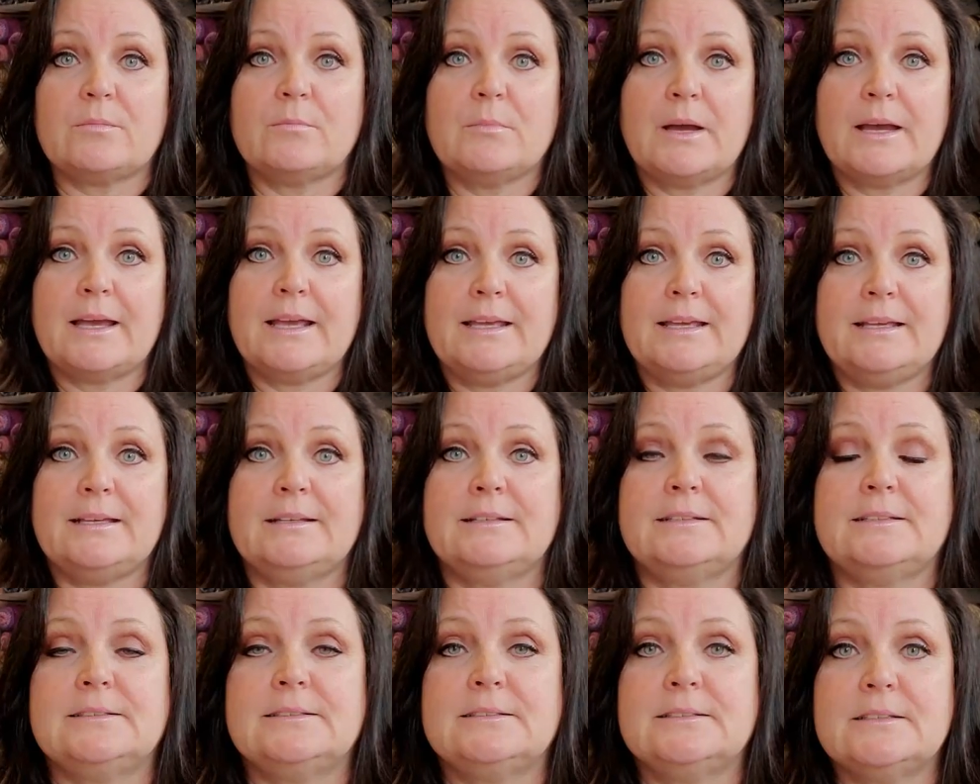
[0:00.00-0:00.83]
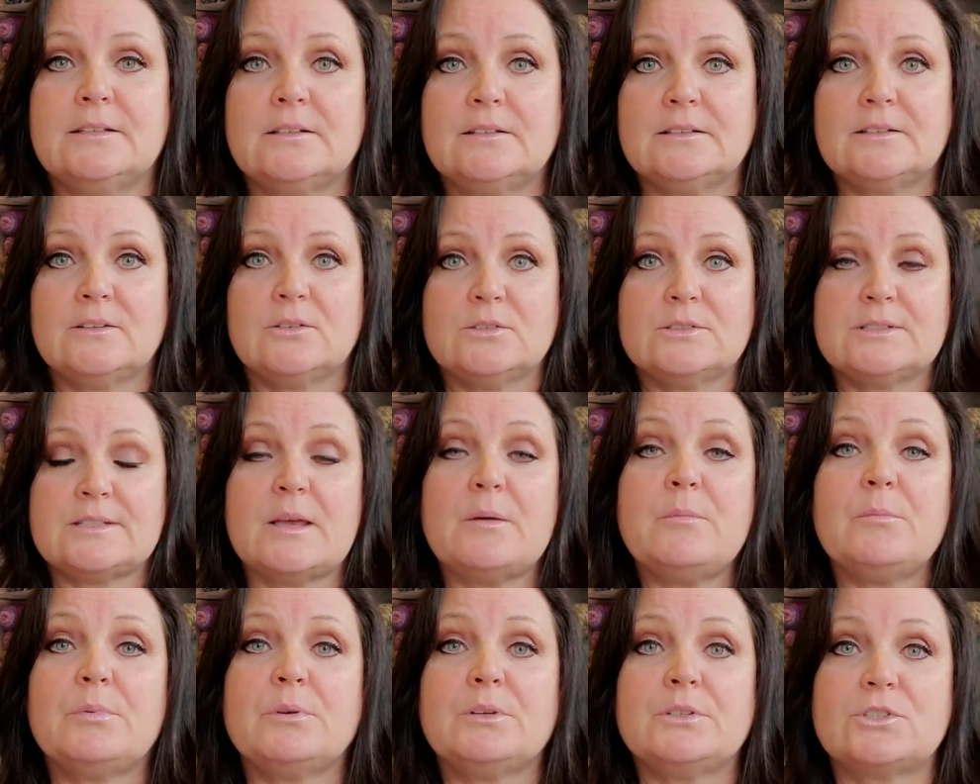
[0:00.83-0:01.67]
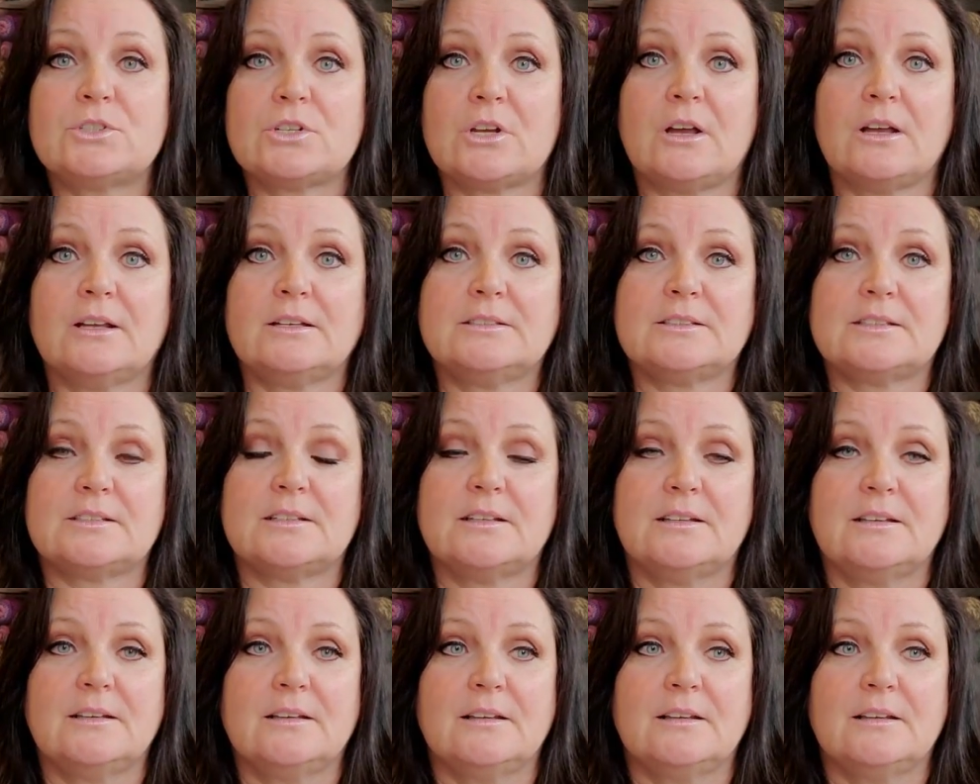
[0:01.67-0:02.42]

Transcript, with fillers: my Ozempic shots.